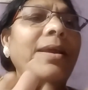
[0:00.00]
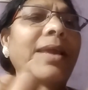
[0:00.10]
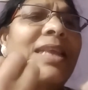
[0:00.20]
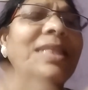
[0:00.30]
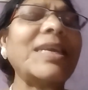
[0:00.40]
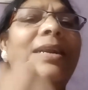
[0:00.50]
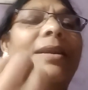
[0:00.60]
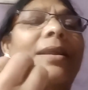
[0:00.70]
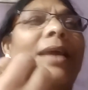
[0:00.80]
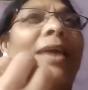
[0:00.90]
each
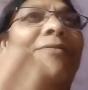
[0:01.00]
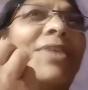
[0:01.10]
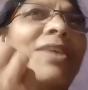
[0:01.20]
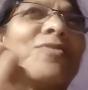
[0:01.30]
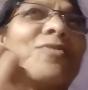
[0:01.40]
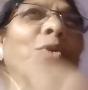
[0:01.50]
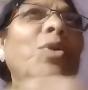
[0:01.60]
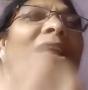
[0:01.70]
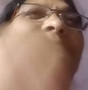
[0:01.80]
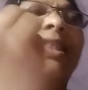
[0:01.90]
and every
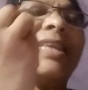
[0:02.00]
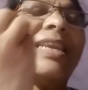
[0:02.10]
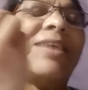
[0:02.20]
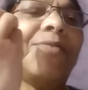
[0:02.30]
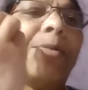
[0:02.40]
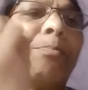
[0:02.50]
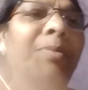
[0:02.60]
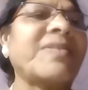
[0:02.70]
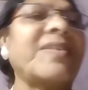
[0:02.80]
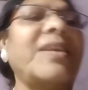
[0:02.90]
soul, each and every
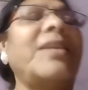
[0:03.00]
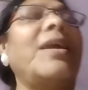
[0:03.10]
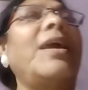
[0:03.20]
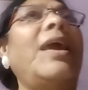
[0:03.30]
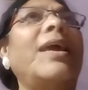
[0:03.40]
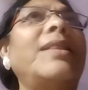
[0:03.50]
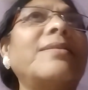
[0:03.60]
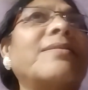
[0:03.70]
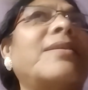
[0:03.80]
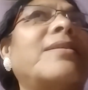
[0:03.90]
person in
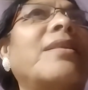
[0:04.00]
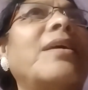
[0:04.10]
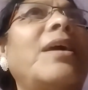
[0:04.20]
this earth